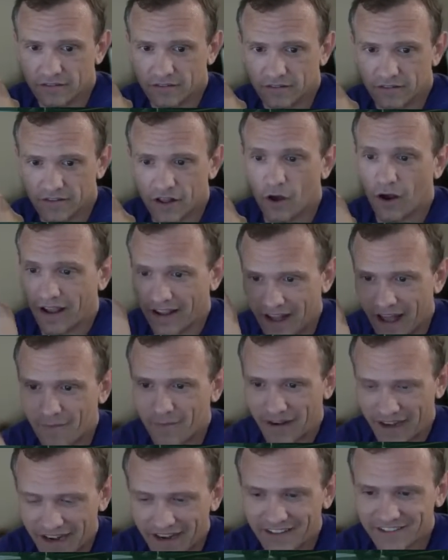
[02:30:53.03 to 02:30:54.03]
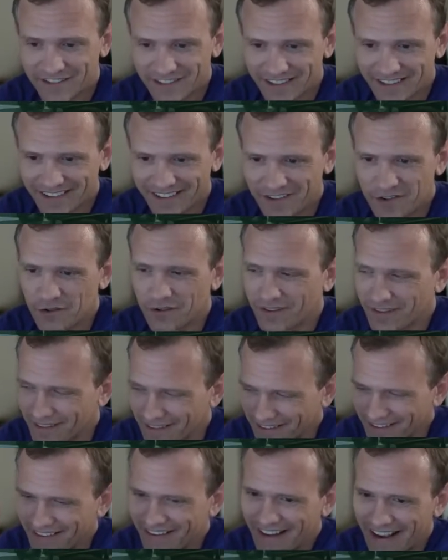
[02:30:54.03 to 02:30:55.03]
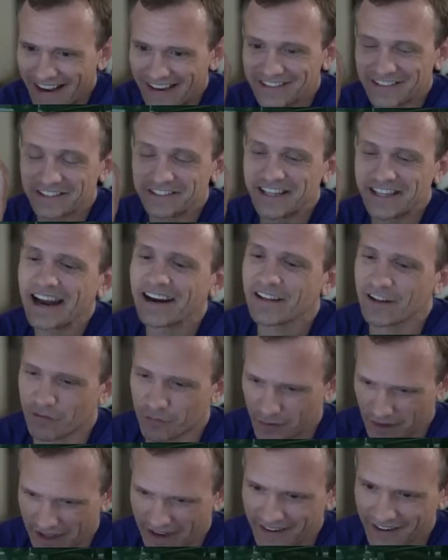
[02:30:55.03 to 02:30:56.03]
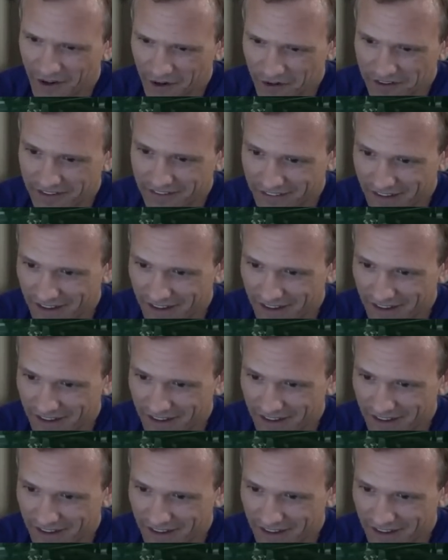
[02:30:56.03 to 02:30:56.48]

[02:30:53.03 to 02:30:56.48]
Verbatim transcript: No, it is a tentative plan to go to DC.